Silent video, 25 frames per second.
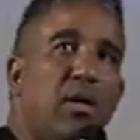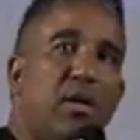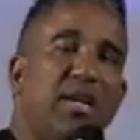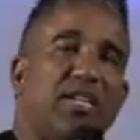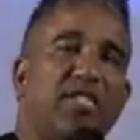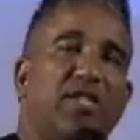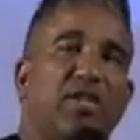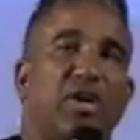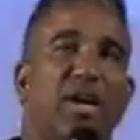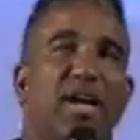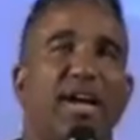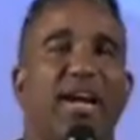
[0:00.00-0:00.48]

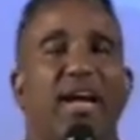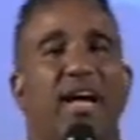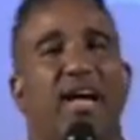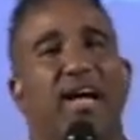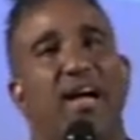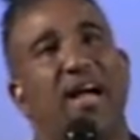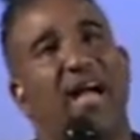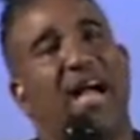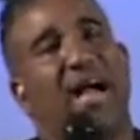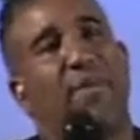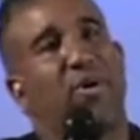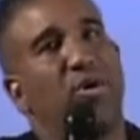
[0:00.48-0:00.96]
Let's look at
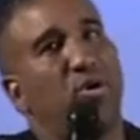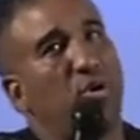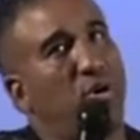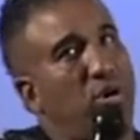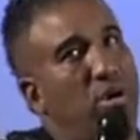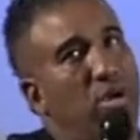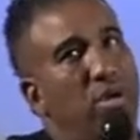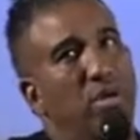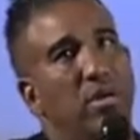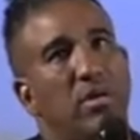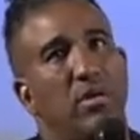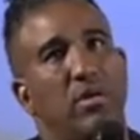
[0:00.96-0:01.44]

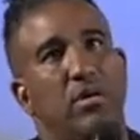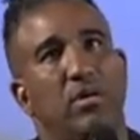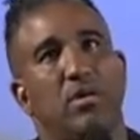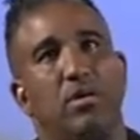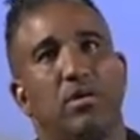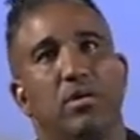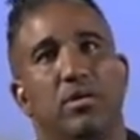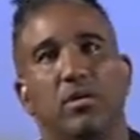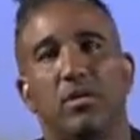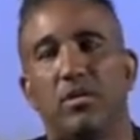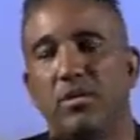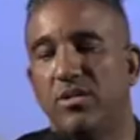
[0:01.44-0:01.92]
Habakkuk
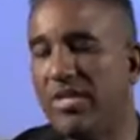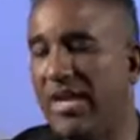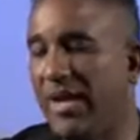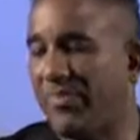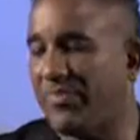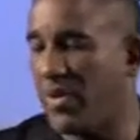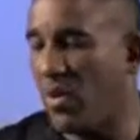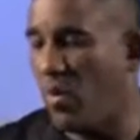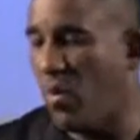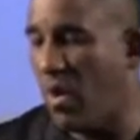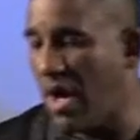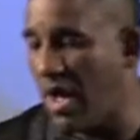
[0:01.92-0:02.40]

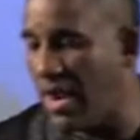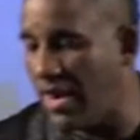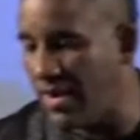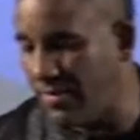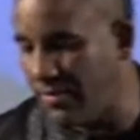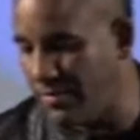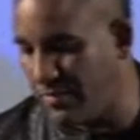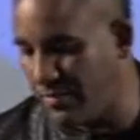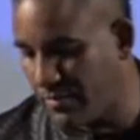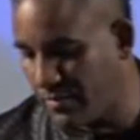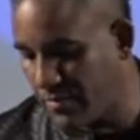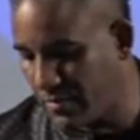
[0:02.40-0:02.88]
chapter 1.
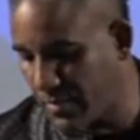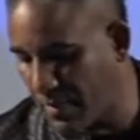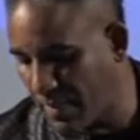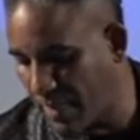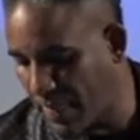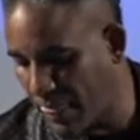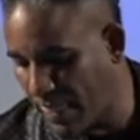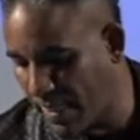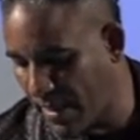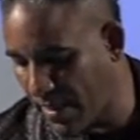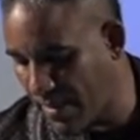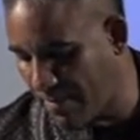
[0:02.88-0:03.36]

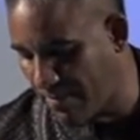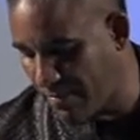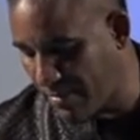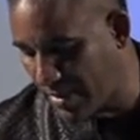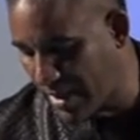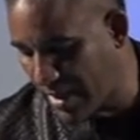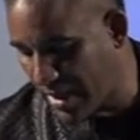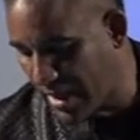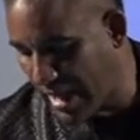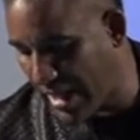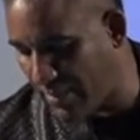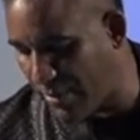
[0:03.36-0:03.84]

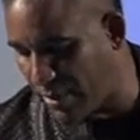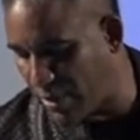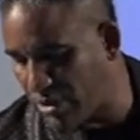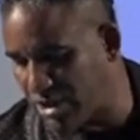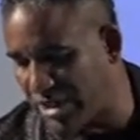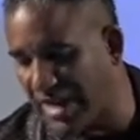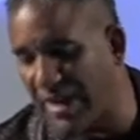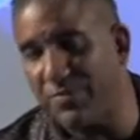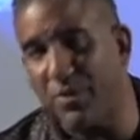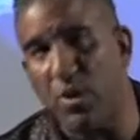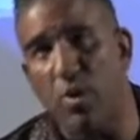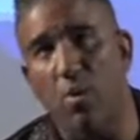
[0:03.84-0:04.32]
Habakkuk
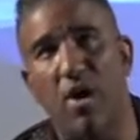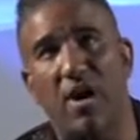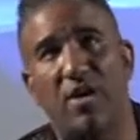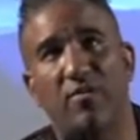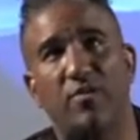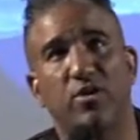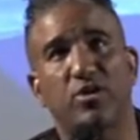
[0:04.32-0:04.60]
chapter 1